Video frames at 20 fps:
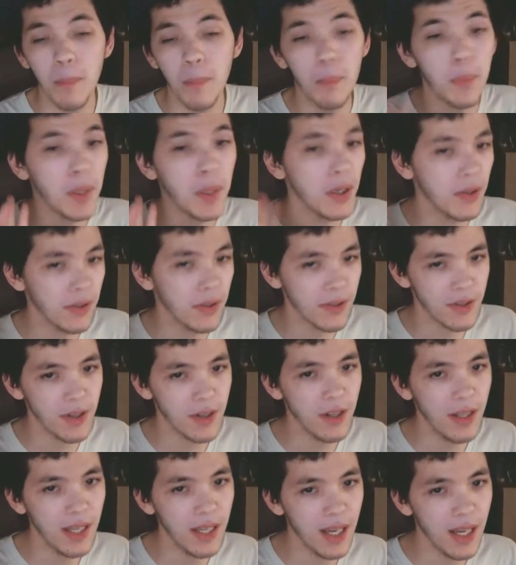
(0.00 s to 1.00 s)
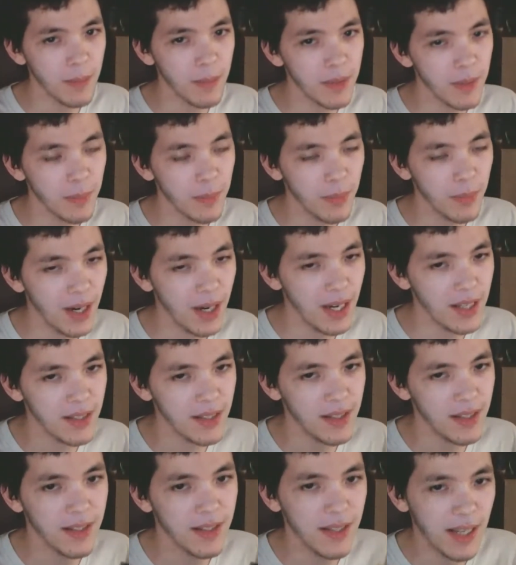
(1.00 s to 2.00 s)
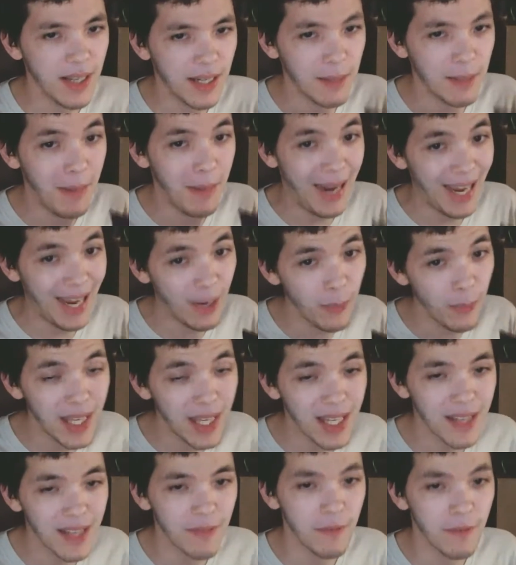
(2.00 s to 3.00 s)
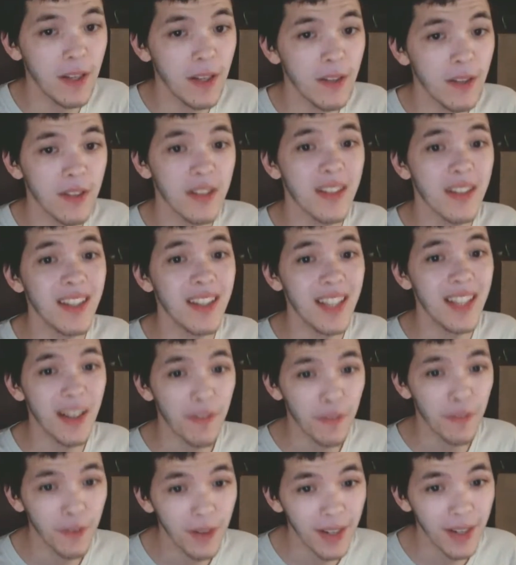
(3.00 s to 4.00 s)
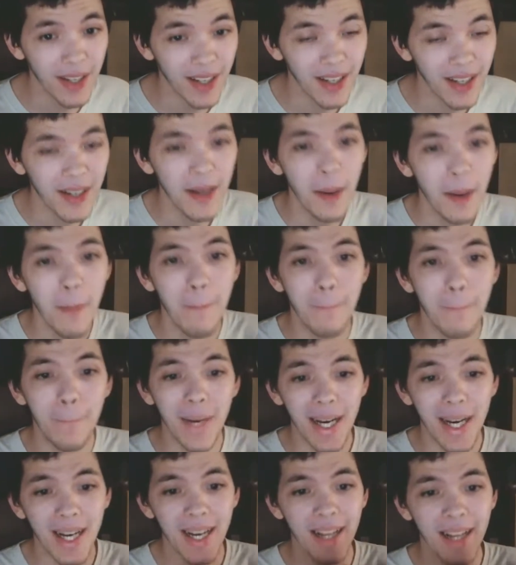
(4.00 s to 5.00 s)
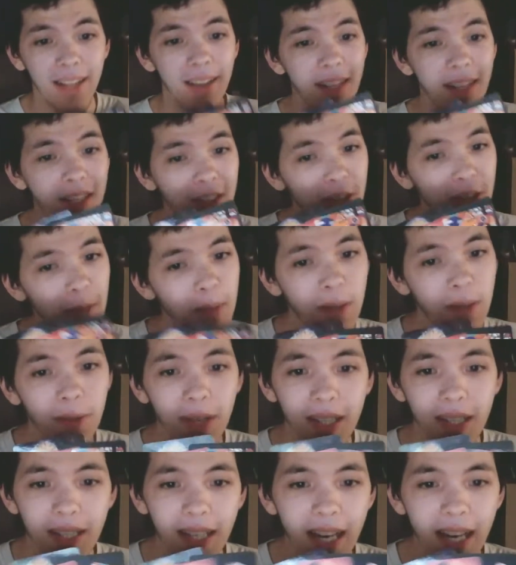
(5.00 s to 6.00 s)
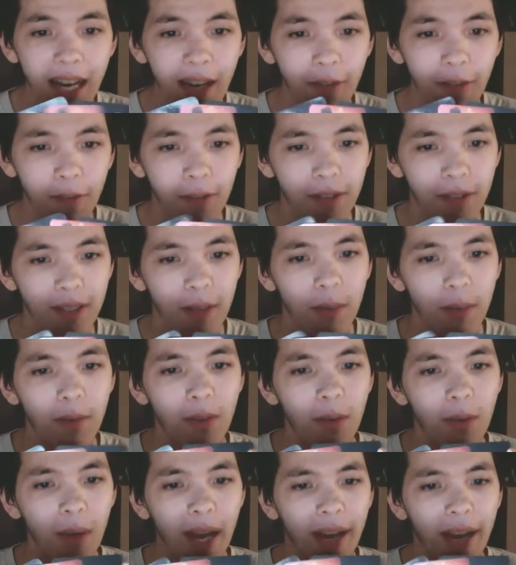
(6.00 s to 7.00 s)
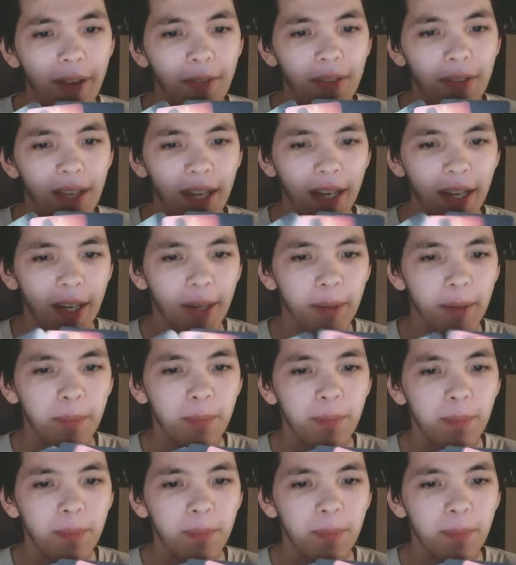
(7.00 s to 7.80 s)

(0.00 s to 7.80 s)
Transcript: Personally, I'm surprised since my week feels different, but this could be resonating for some of you out there.